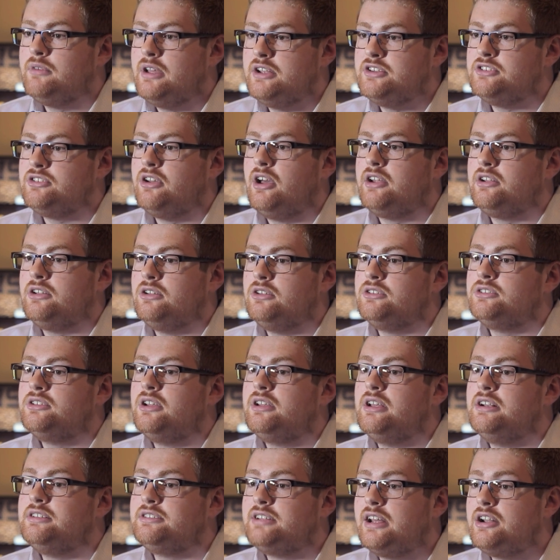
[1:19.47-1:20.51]
entitled
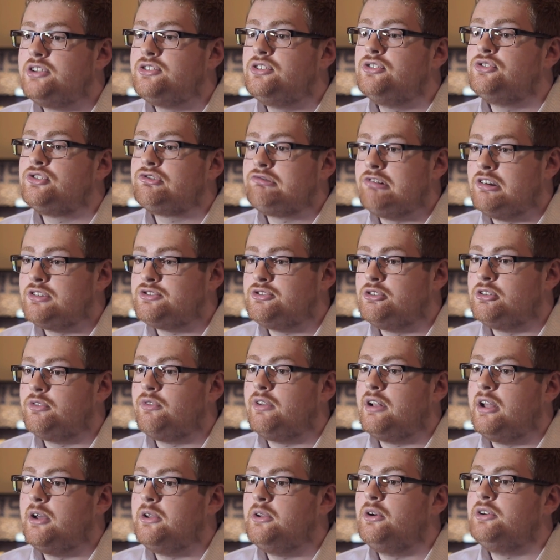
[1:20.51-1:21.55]
Intelligent Structures
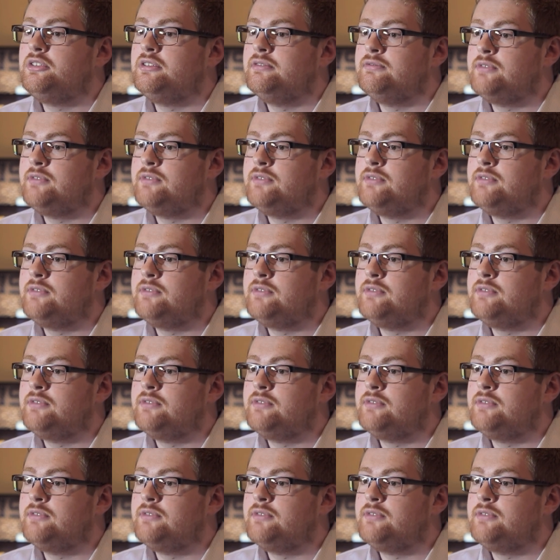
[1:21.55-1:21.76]
for Low Noise